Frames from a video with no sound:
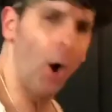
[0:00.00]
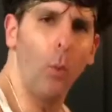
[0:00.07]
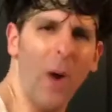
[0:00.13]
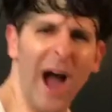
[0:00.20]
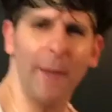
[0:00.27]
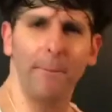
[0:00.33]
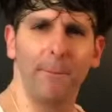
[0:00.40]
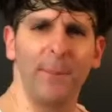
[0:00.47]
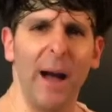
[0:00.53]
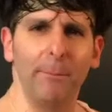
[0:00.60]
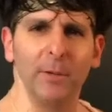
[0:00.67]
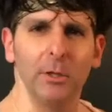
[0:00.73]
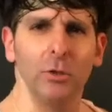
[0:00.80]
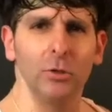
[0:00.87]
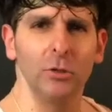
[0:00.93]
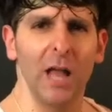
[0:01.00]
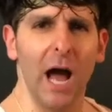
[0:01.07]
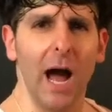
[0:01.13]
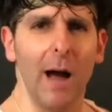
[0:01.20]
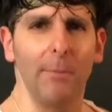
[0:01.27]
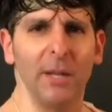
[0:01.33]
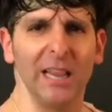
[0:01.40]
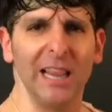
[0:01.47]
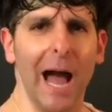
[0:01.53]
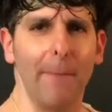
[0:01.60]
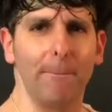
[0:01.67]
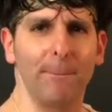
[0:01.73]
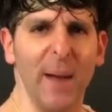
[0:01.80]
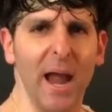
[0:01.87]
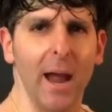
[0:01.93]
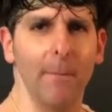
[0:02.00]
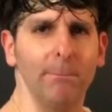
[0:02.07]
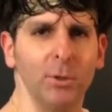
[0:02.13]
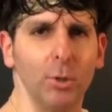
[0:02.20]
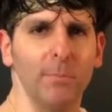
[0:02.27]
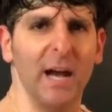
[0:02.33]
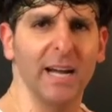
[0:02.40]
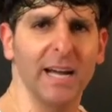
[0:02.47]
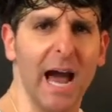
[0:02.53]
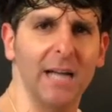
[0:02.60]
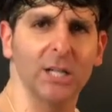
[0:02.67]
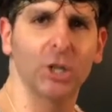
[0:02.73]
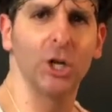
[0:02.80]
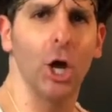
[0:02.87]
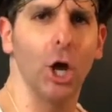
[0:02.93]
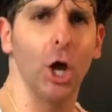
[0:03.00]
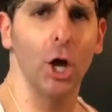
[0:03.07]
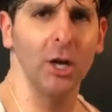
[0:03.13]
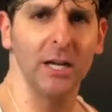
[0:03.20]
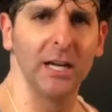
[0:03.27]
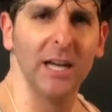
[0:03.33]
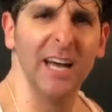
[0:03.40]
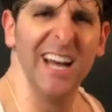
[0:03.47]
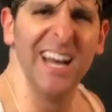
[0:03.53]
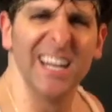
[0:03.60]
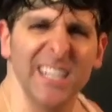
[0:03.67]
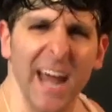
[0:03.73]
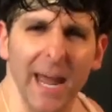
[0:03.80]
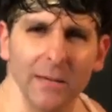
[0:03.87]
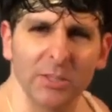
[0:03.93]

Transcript: wop bop a lula a lop bam boom. I got a girl named